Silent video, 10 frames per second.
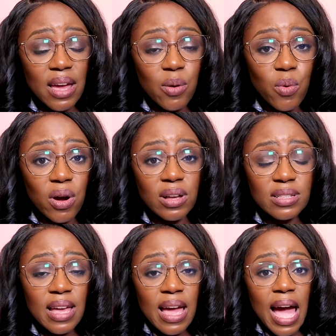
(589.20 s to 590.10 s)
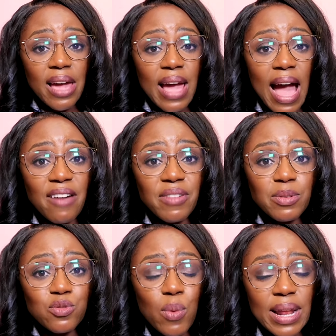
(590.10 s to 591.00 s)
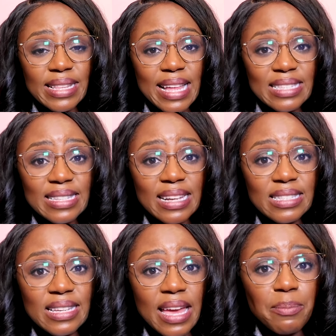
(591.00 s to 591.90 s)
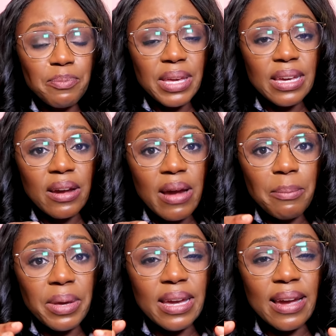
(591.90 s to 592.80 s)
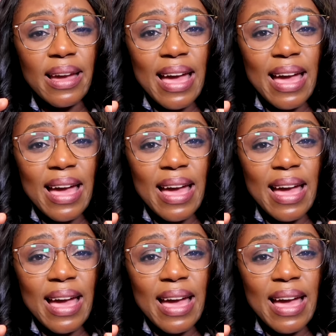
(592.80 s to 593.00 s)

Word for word: get worse, and you have a swelling that's starting to get bigger and bigger,